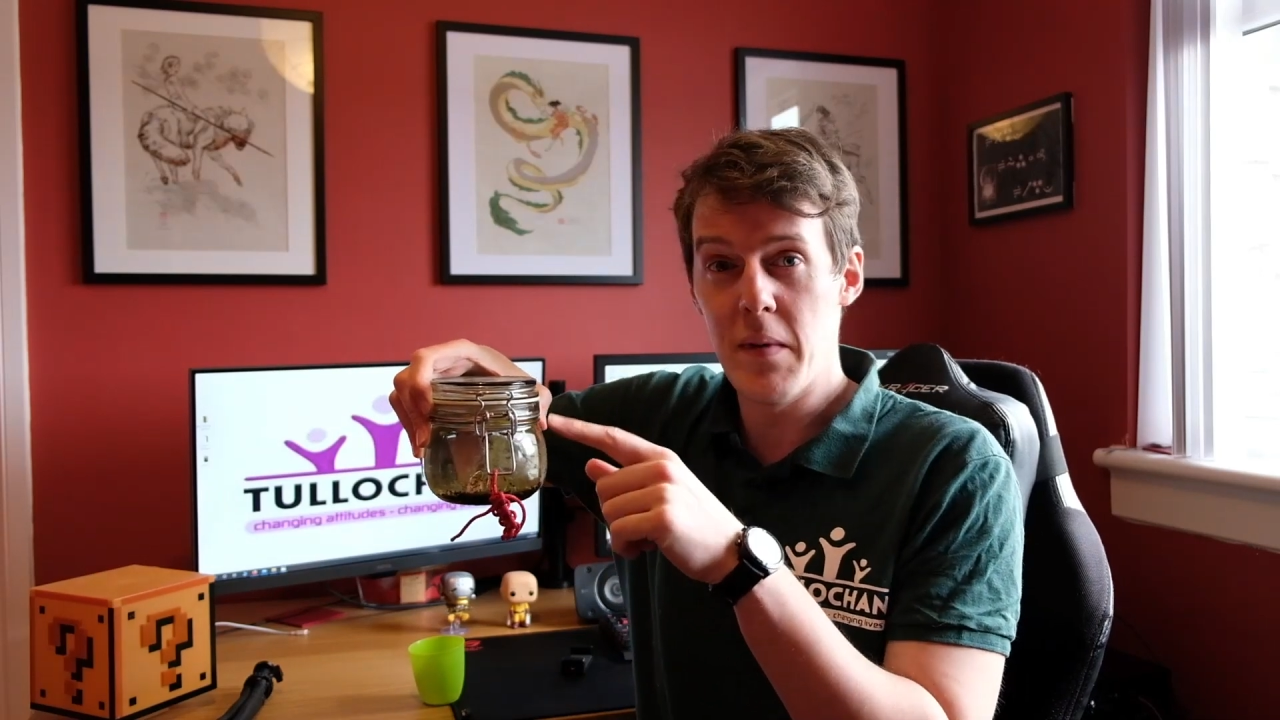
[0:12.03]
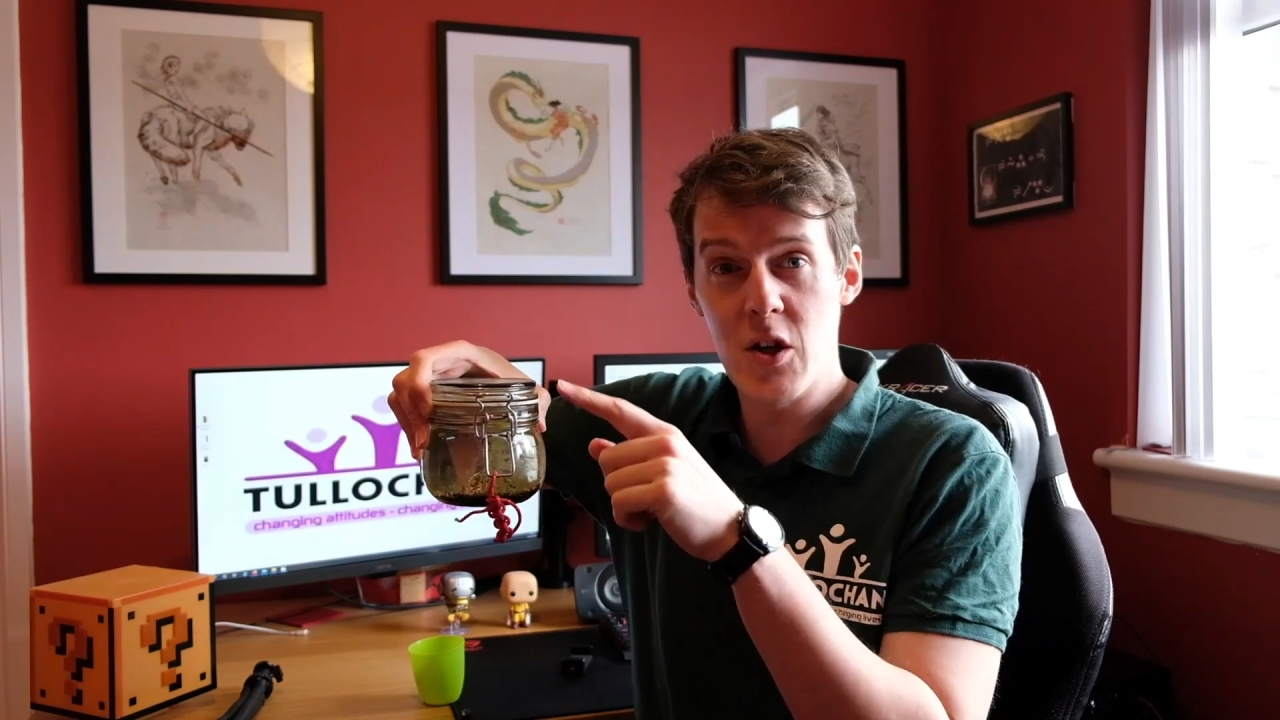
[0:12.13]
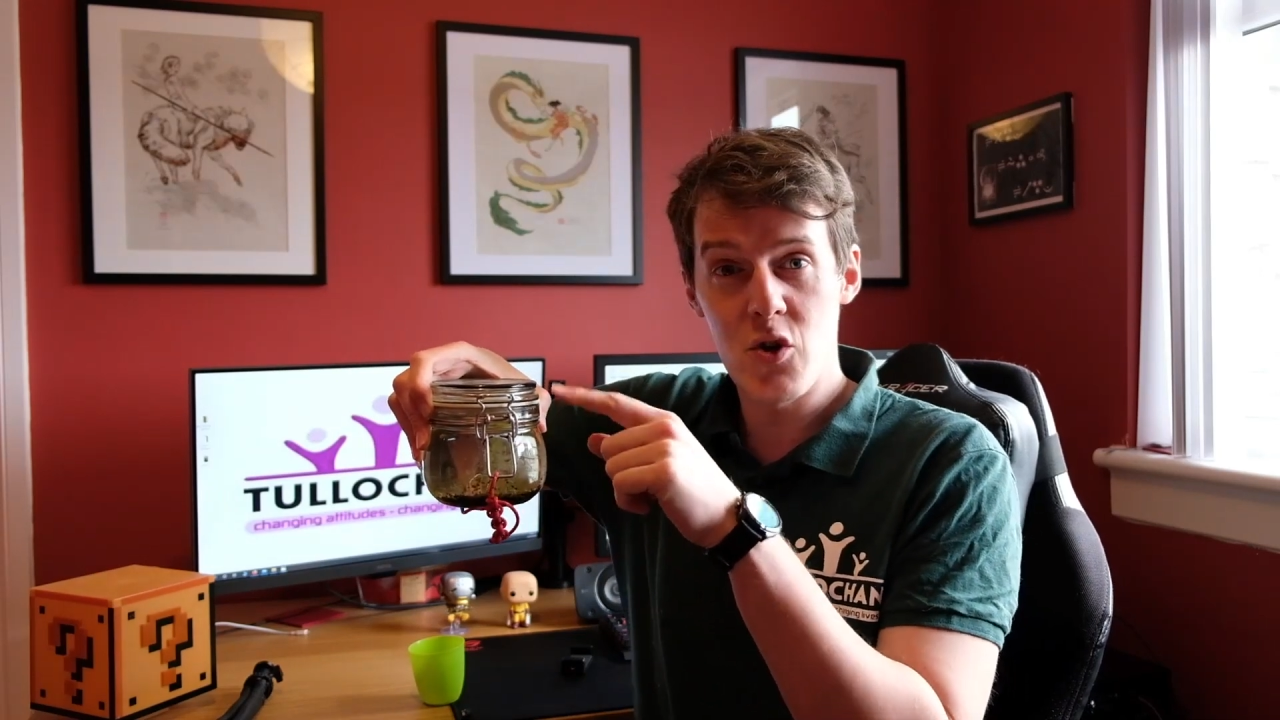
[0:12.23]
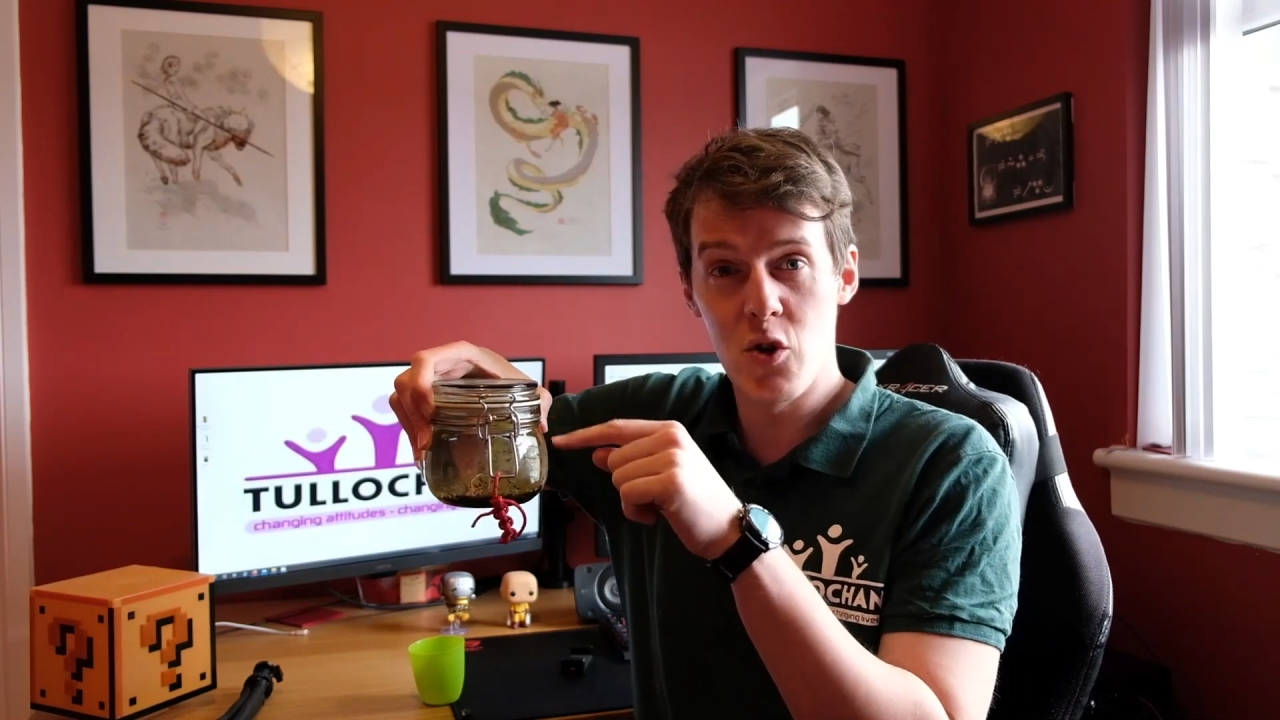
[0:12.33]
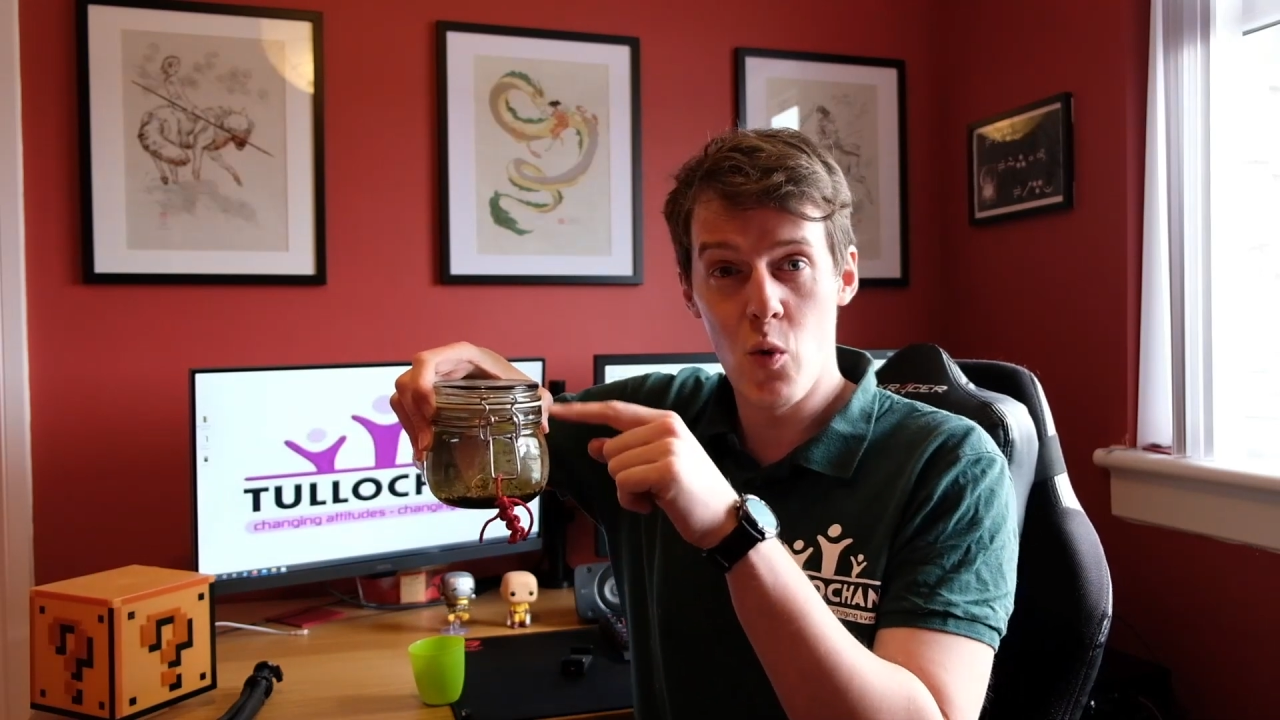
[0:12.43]

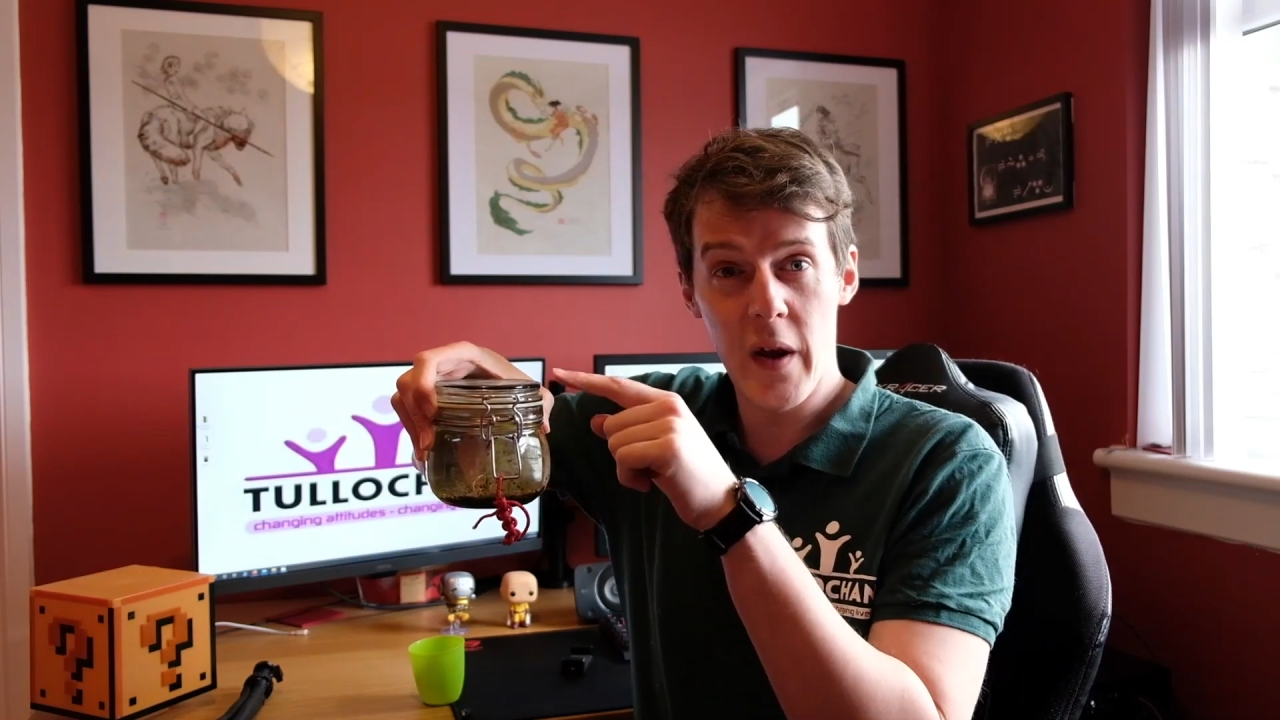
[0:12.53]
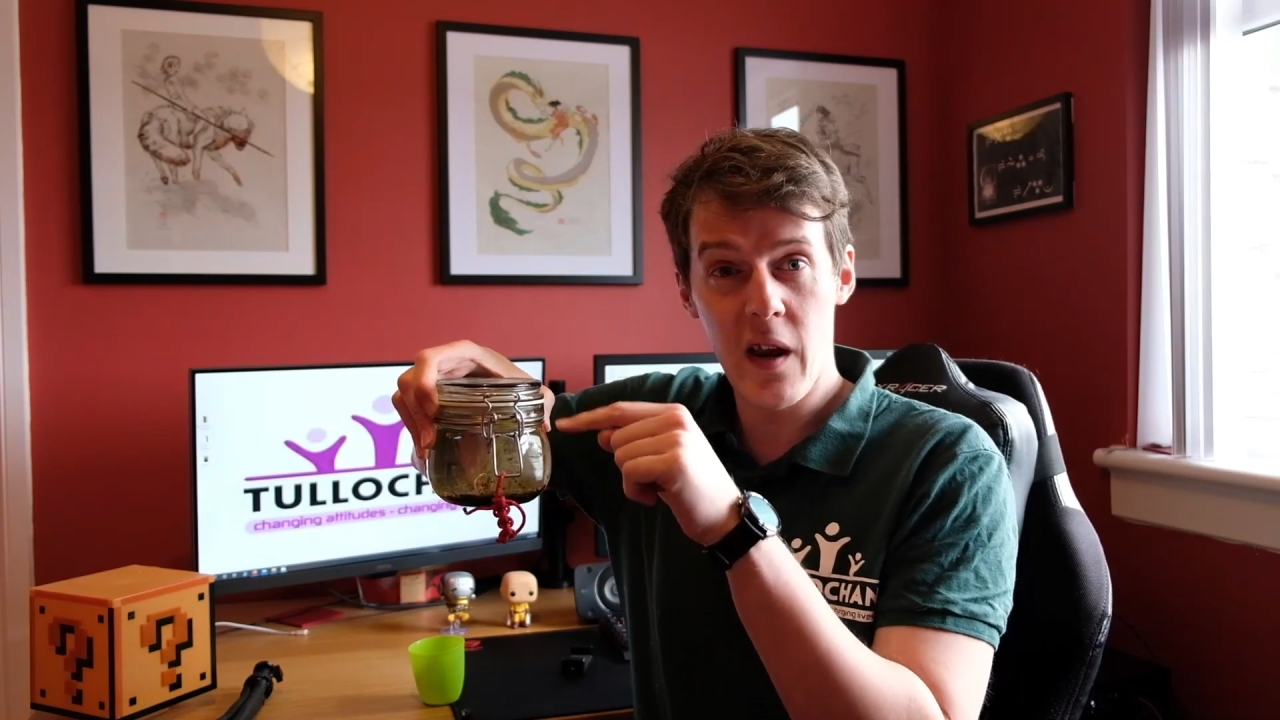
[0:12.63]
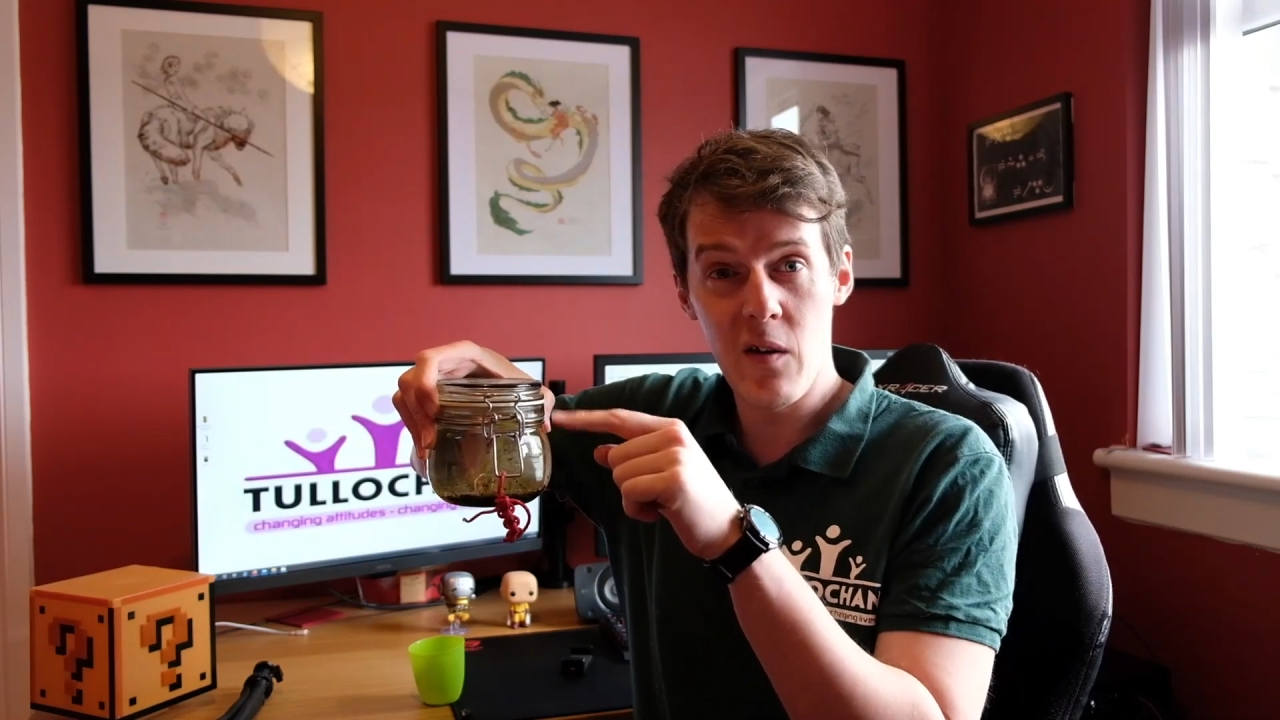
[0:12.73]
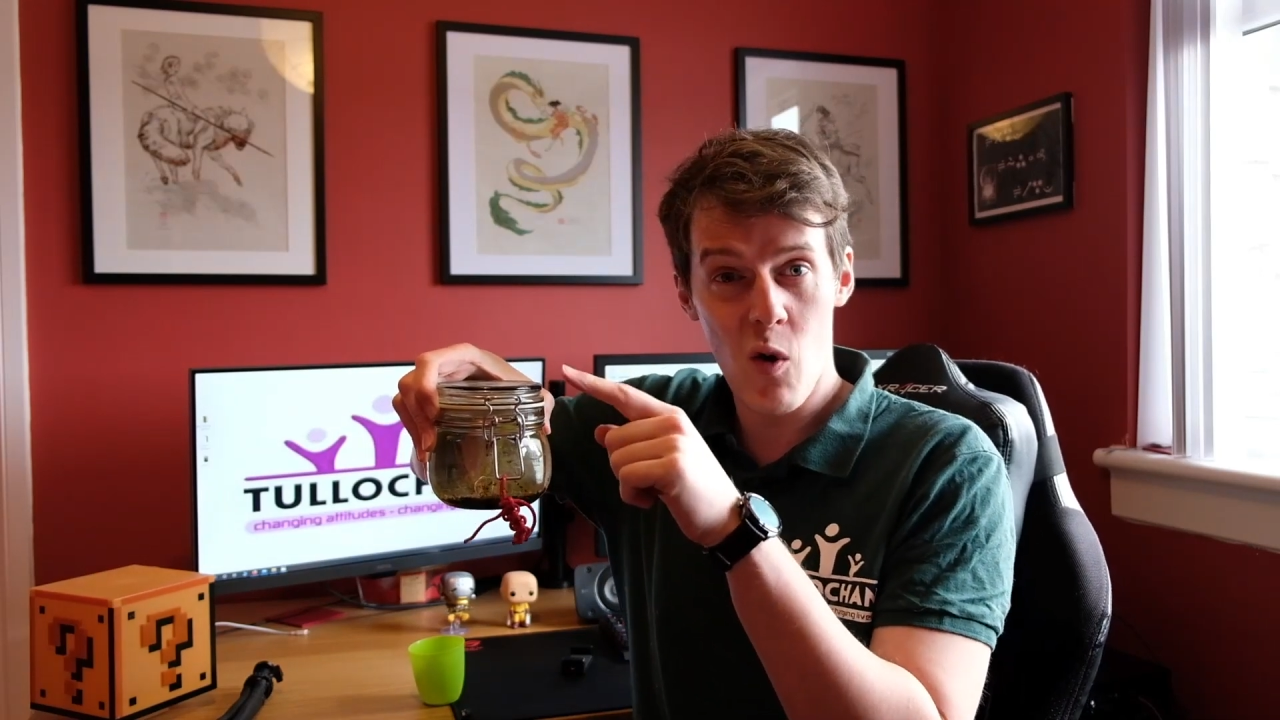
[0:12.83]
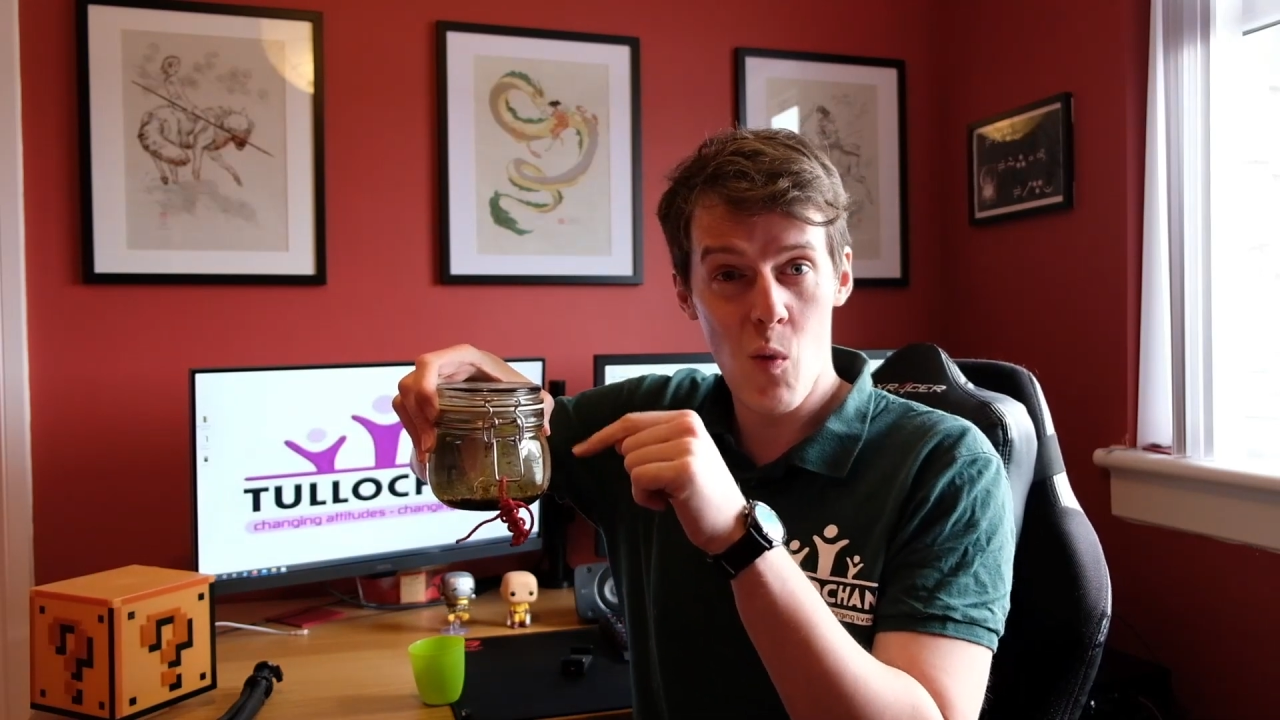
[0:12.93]
make sure no
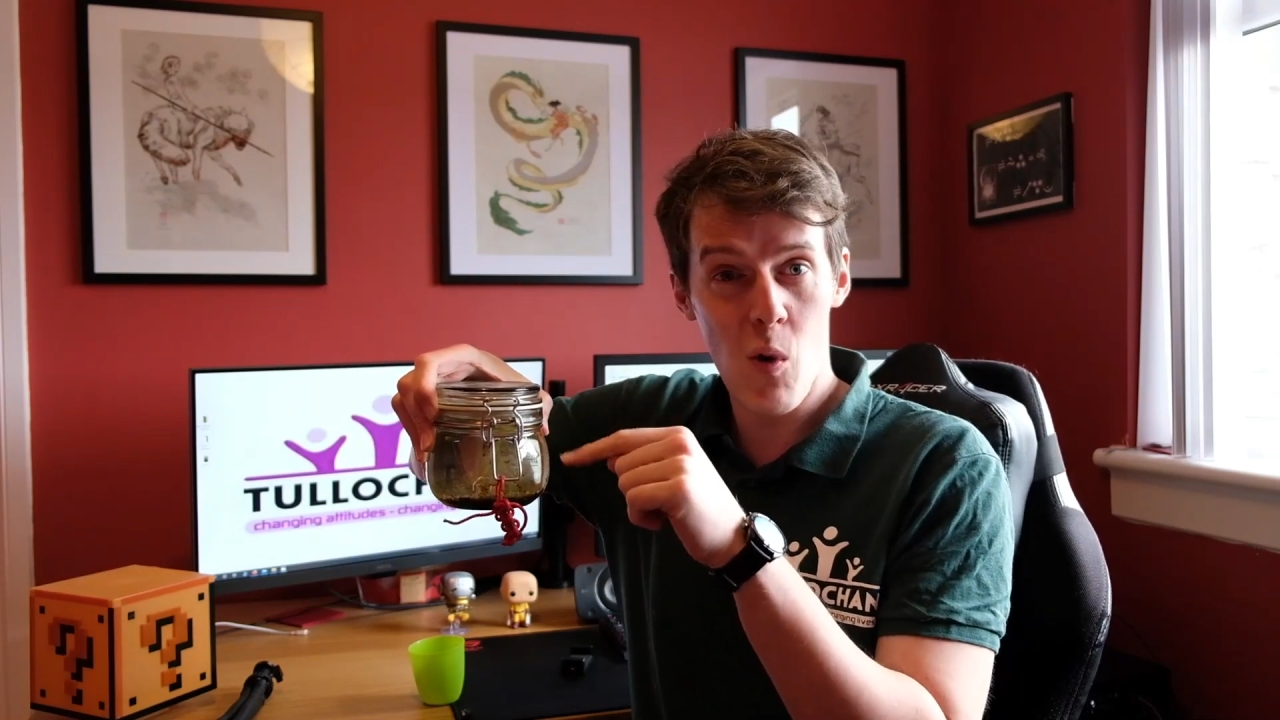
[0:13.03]
air or